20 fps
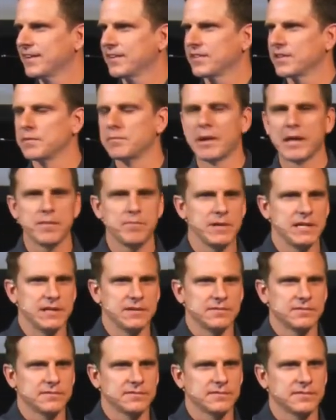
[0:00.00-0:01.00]
then maybe
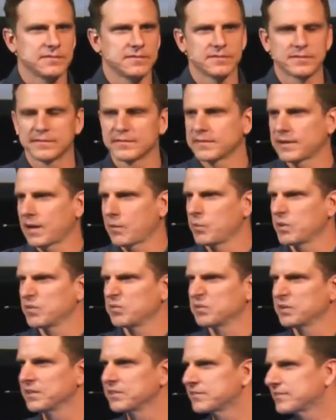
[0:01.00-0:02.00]
I would
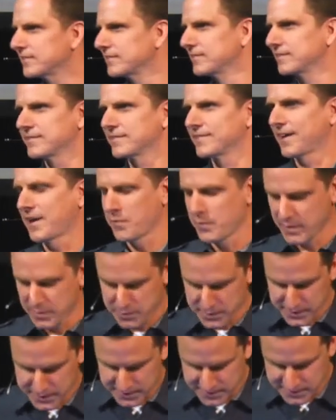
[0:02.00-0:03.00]
have listened. I would have
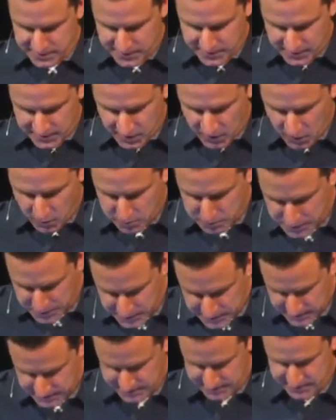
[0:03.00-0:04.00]
been
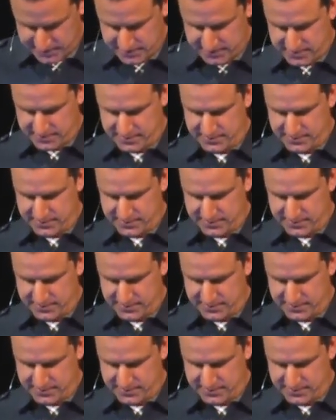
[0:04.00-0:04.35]
obedient